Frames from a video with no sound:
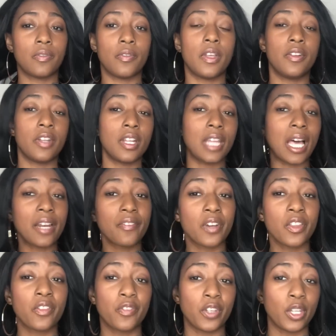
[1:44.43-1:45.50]
and a lot of
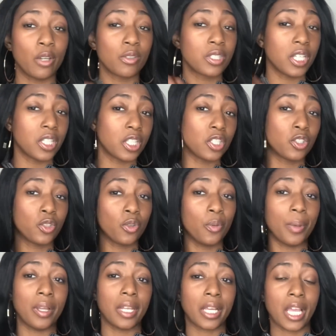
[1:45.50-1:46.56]
other videos said this too,
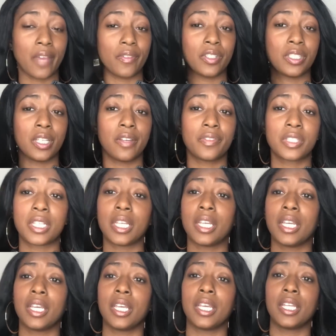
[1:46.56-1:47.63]
about like having tough
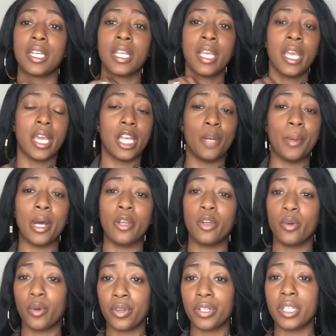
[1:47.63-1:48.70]
skin and about
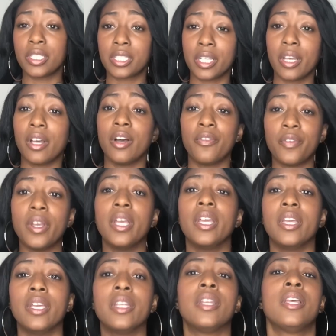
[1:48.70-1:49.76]
knowing yourself.
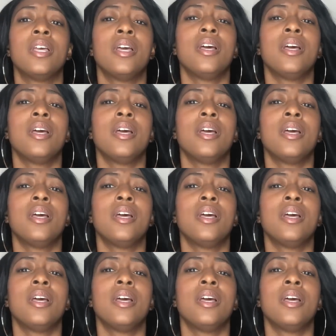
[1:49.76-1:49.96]
And